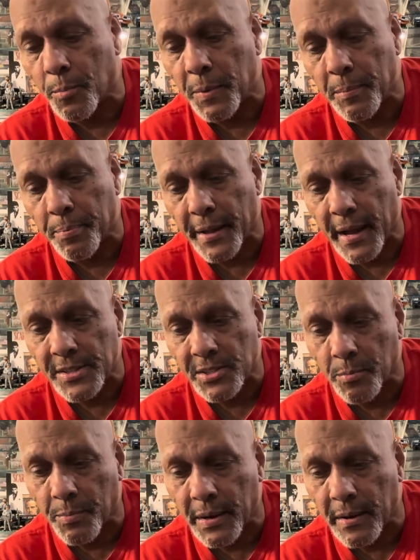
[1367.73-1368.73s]
be plastic,
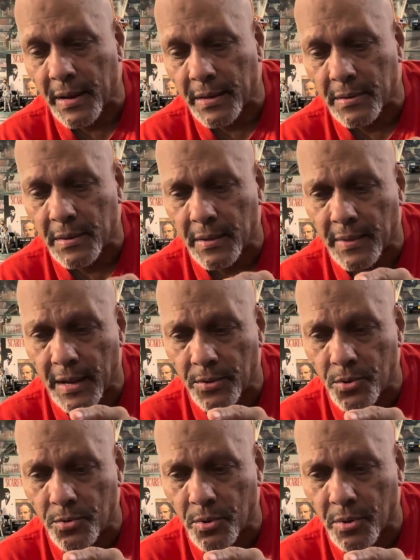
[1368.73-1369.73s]
but they
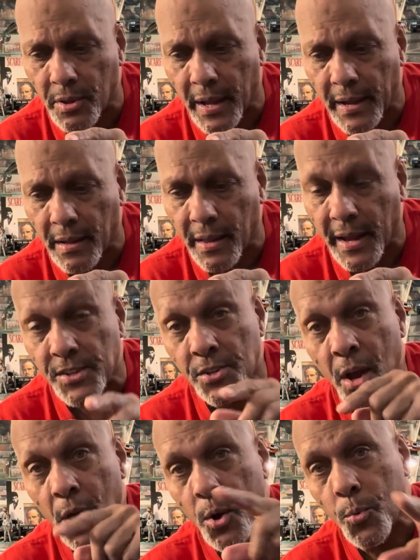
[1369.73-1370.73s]
do look like glass
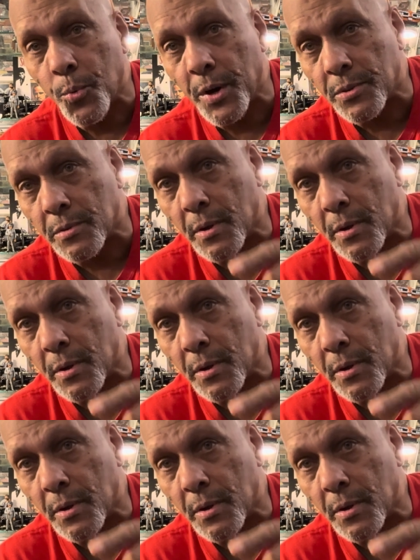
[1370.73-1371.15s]
with